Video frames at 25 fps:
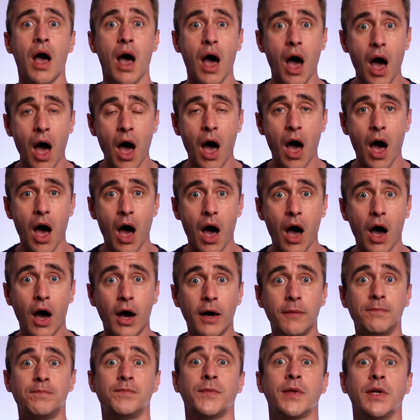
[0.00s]

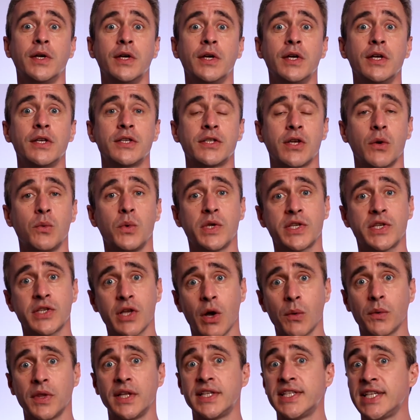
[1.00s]
So we start
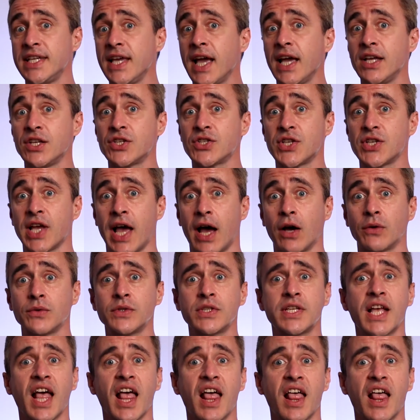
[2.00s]
with the th sound,